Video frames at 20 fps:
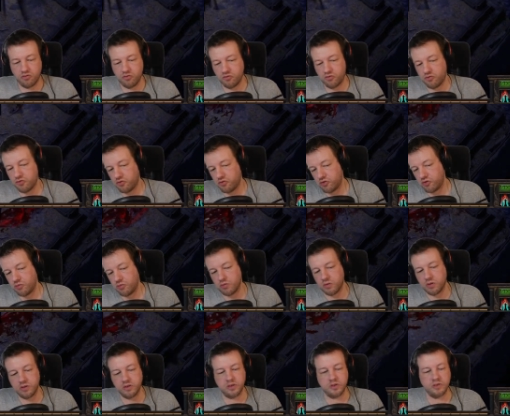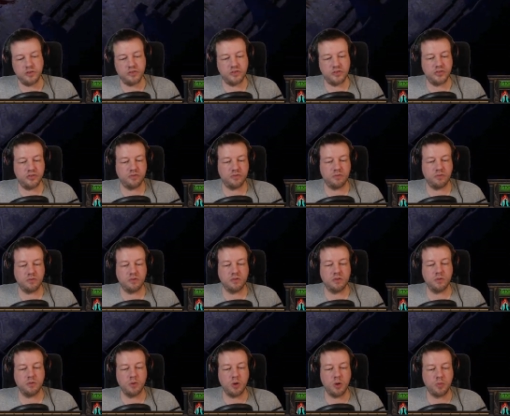Jewelers. I'm
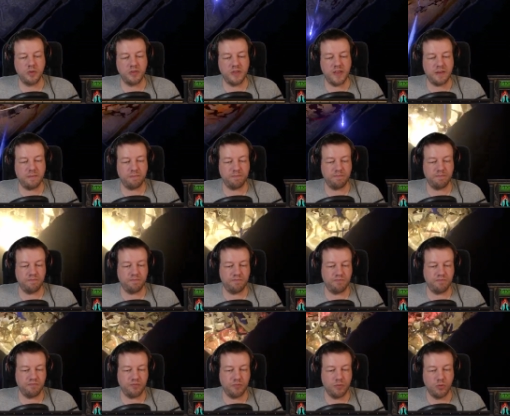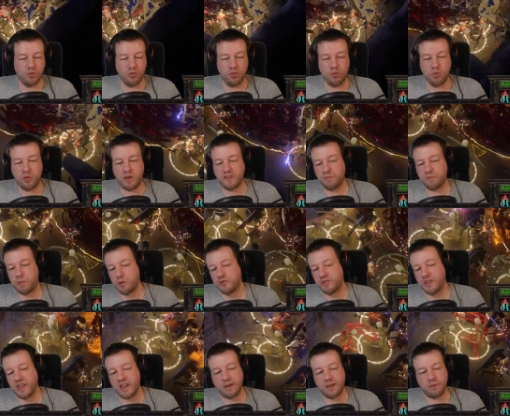going to open that. Oh, explodes.
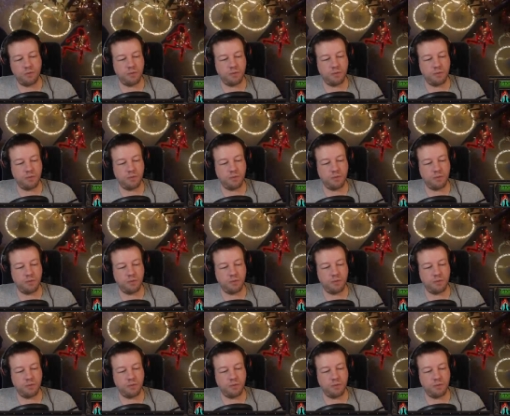Get out.